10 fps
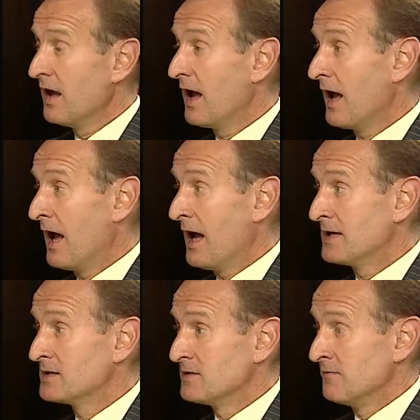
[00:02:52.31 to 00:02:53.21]

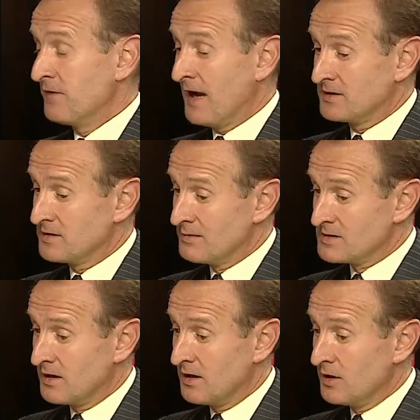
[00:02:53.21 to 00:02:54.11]
and in fact there is
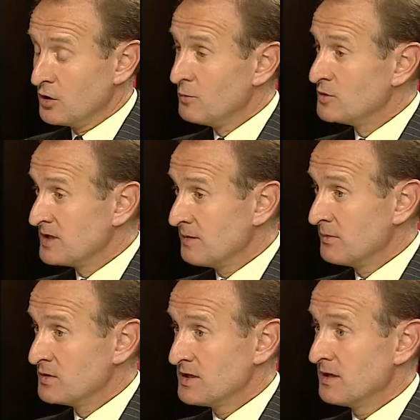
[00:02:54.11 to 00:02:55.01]
a new
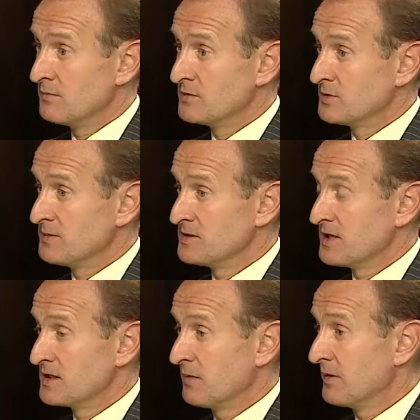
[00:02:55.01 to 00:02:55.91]
museum just been
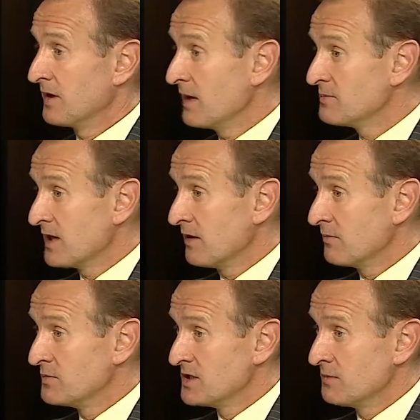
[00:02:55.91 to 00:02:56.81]
set up in Cape Town, the
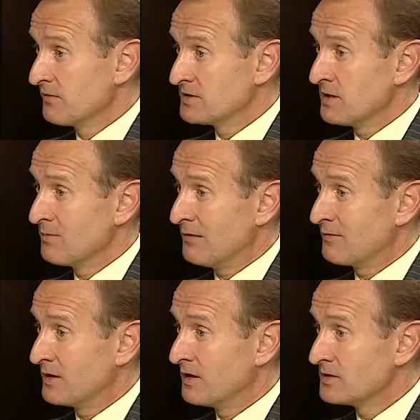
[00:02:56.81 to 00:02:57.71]
Museum of Contemporary
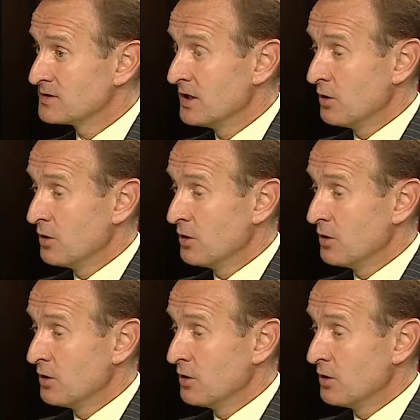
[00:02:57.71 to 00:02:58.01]
African Art,